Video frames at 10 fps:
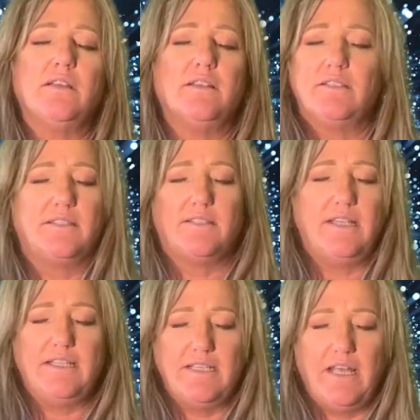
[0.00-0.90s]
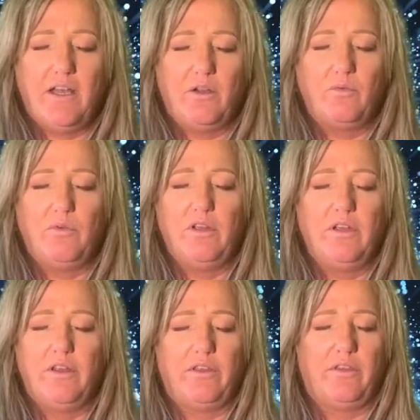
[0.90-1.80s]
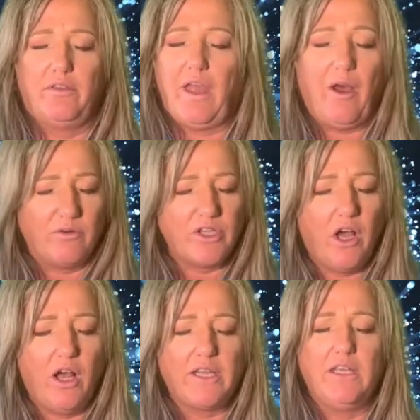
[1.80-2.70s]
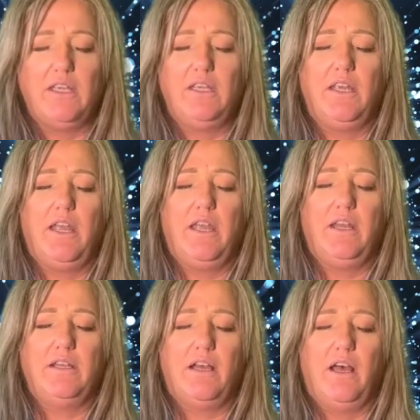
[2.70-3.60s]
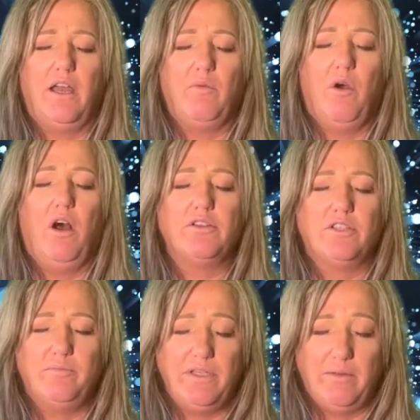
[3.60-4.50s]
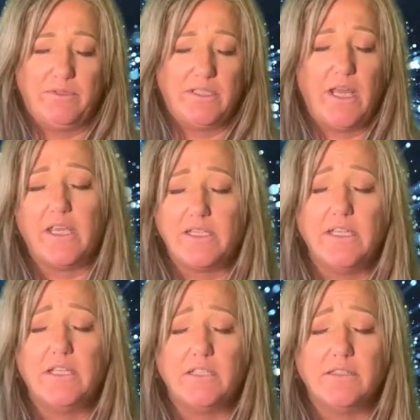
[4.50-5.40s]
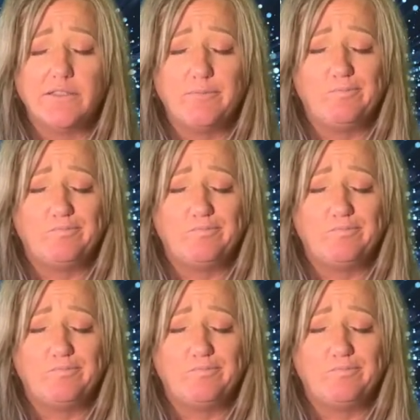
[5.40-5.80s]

sit down without talking, and I want to be able to take attendance.